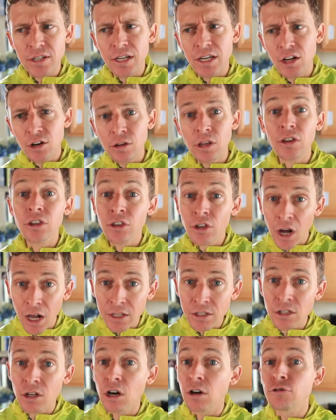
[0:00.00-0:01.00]
to hear the
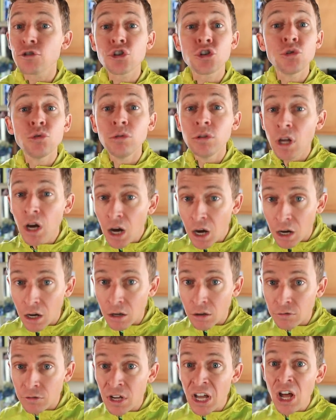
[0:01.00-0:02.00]
thoughts of true
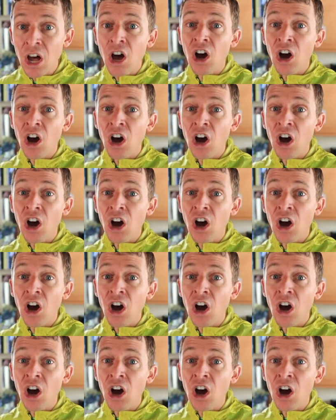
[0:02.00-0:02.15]
love